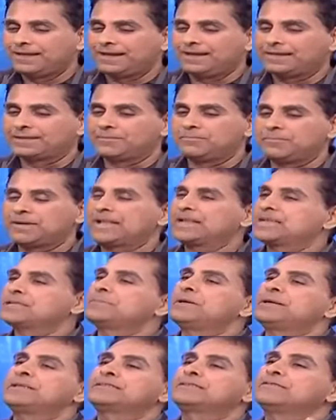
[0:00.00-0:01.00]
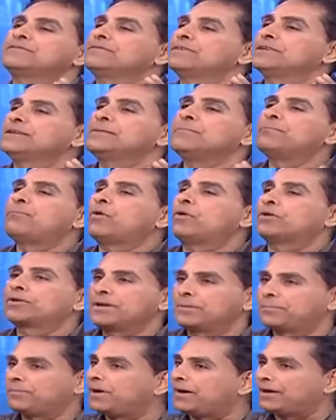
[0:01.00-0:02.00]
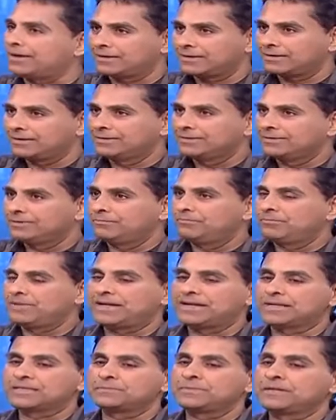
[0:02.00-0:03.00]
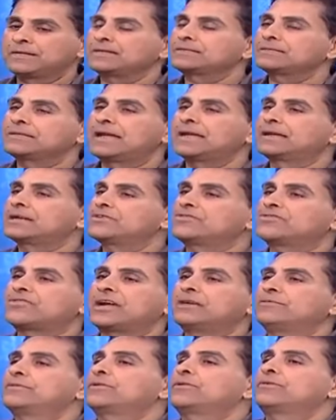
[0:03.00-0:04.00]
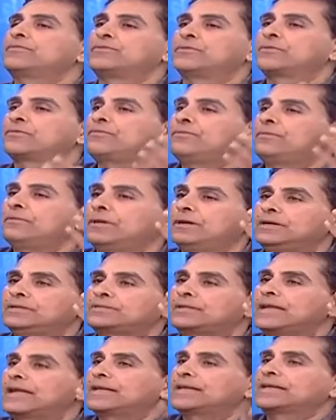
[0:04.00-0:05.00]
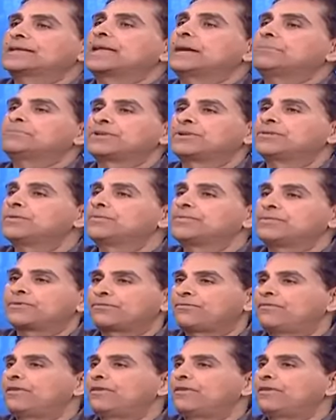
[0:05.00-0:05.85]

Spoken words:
And the management is a very important part. Management is like a driver of your, it's like a captain of your